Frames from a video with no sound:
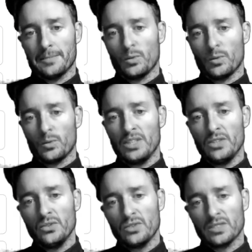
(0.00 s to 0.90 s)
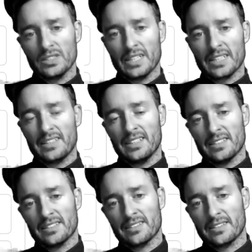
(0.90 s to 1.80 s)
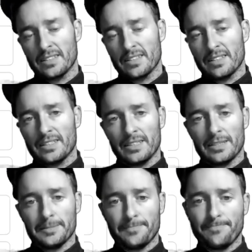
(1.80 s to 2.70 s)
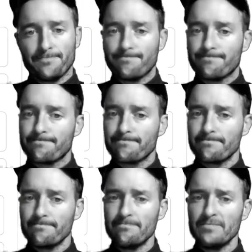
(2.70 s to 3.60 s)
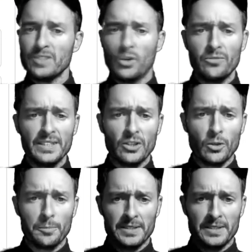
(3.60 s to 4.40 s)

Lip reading: When you select this, hopefully it opens